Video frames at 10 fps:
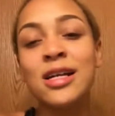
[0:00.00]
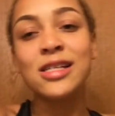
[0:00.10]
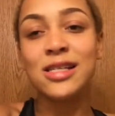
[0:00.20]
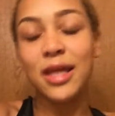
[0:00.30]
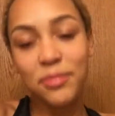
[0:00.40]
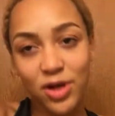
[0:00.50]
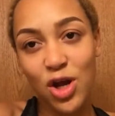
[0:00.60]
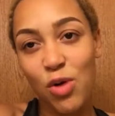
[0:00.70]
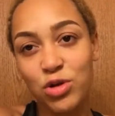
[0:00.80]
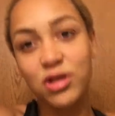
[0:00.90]
just let me
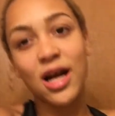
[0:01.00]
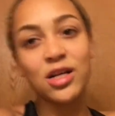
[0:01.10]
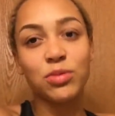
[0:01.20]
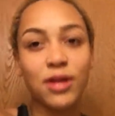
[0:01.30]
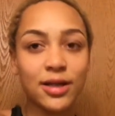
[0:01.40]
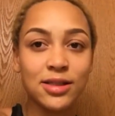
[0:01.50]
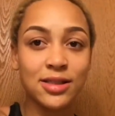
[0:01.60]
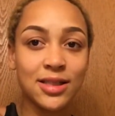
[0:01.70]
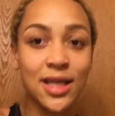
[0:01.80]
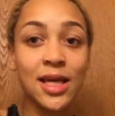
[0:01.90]
know what you guys would like to
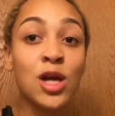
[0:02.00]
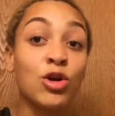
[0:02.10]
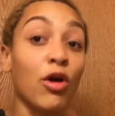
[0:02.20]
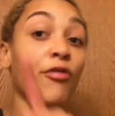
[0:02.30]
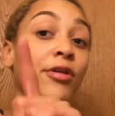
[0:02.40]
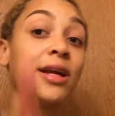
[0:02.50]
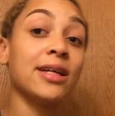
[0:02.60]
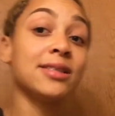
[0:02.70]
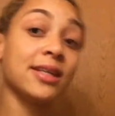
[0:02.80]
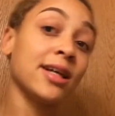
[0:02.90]
see. Don't
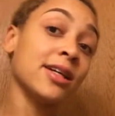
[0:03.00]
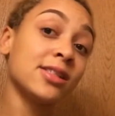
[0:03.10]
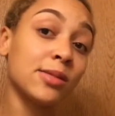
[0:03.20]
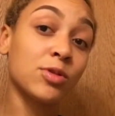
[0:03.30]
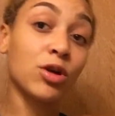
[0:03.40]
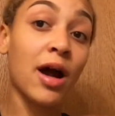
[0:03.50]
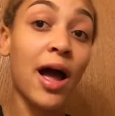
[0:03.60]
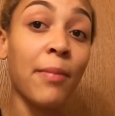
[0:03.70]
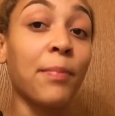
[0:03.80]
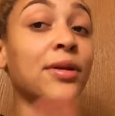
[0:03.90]
forget to
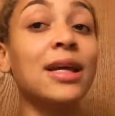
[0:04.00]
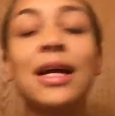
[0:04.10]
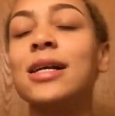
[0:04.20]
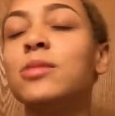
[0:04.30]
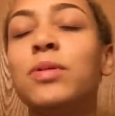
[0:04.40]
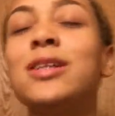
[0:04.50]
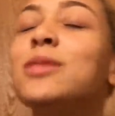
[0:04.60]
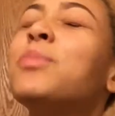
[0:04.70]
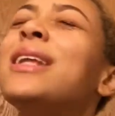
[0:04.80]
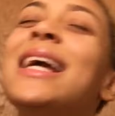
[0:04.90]
subscribe. Please
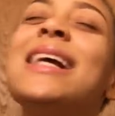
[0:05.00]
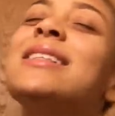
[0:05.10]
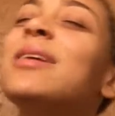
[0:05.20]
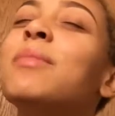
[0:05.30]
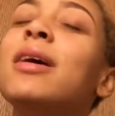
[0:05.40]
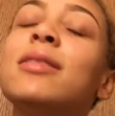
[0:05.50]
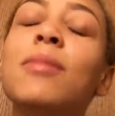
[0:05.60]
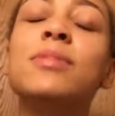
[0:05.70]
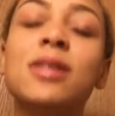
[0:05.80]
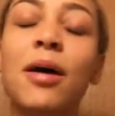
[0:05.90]
give me a
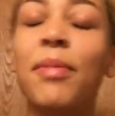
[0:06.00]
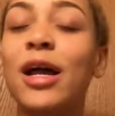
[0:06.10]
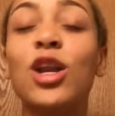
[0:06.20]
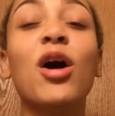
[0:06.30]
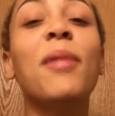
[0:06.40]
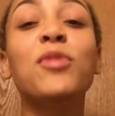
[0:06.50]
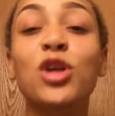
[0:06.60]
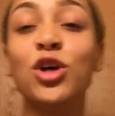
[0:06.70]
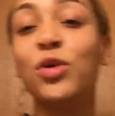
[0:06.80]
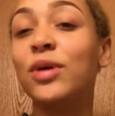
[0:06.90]
thumbs up. I know I'm
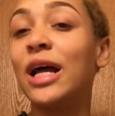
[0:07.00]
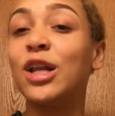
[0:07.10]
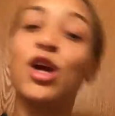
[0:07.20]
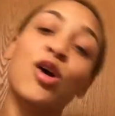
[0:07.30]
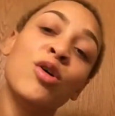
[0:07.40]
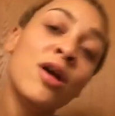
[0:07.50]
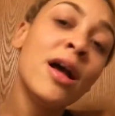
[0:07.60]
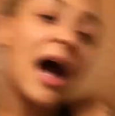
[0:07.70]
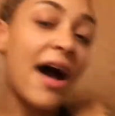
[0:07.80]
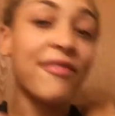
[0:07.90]
new, and I know
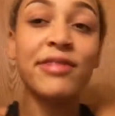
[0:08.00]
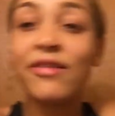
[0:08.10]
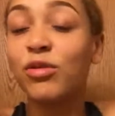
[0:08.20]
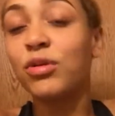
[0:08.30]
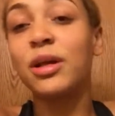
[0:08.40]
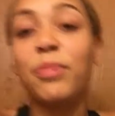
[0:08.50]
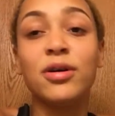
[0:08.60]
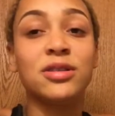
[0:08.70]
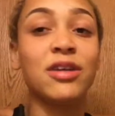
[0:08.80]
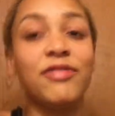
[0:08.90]
I've never really
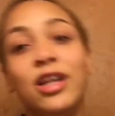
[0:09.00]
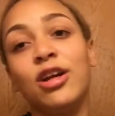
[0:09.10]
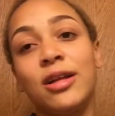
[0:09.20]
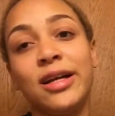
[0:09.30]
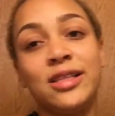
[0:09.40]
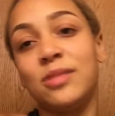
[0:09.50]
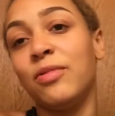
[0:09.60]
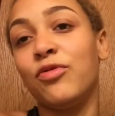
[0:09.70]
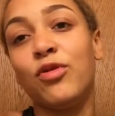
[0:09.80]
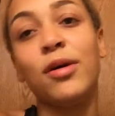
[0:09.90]
posted a video like this
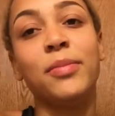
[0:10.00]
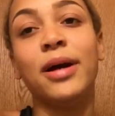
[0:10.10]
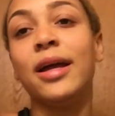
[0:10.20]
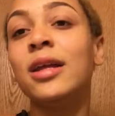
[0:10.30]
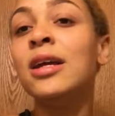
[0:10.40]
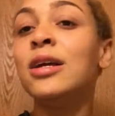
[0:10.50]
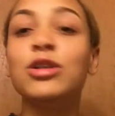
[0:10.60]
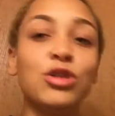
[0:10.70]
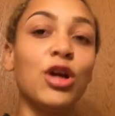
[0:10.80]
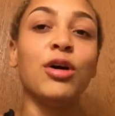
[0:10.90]
before, but
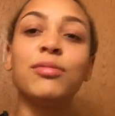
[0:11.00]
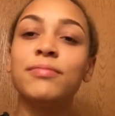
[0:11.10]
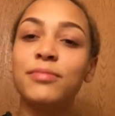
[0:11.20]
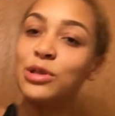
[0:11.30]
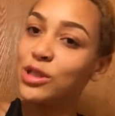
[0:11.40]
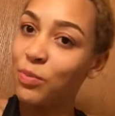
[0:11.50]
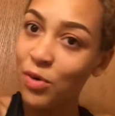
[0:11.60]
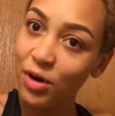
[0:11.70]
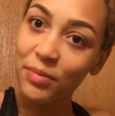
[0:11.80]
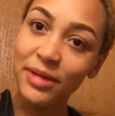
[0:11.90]
you know,
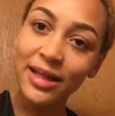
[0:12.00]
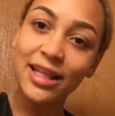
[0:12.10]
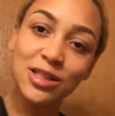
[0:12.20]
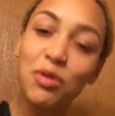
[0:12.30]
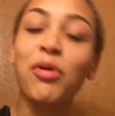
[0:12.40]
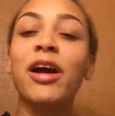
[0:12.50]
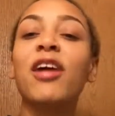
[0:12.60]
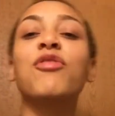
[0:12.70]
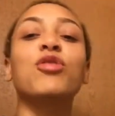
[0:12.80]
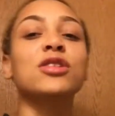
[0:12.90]
support me. That's what we're
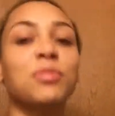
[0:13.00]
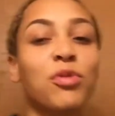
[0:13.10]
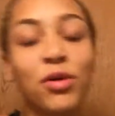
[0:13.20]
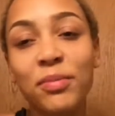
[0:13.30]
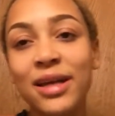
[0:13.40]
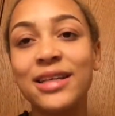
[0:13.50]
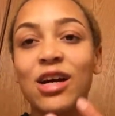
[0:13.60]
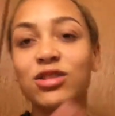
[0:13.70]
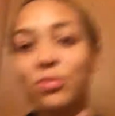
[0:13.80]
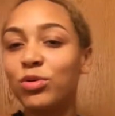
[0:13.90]
here for. Support me and
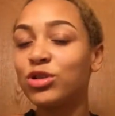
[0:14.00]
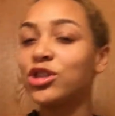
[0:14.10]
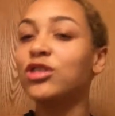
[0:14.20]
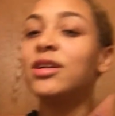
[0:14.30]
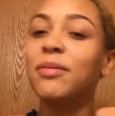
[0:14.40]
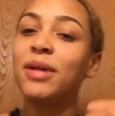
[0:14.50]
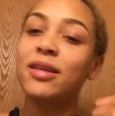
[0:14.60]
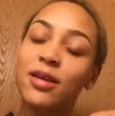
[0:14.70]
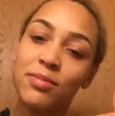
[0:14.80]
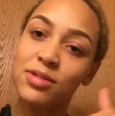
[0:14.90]
I'll support you. Give me
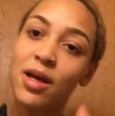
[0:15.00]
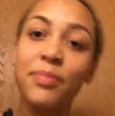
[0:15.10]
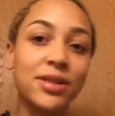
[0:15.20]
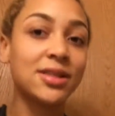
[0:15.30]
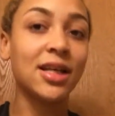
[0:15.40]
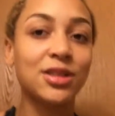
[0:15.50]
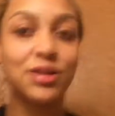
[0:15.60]
a thumbs up and stay